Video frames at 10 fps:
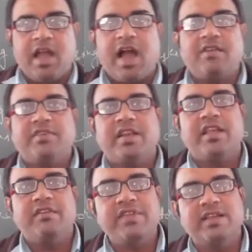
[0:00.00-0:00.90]
After a
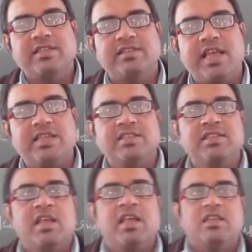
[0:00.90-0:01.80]
heavy exercise,
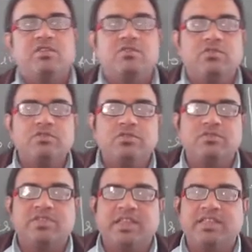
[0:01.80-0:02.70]
you used
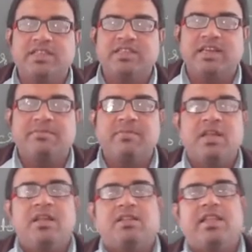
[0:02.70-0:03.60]
to say this term
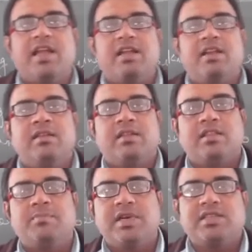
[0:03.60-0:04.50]
that
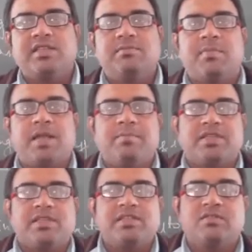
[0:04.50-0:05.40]
my
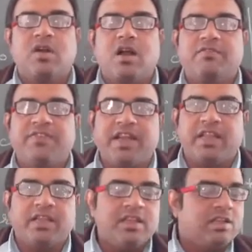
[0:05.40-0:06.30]
muscles got
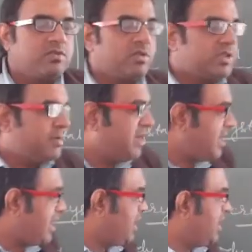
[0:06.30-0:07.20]
fatigued. So similarly,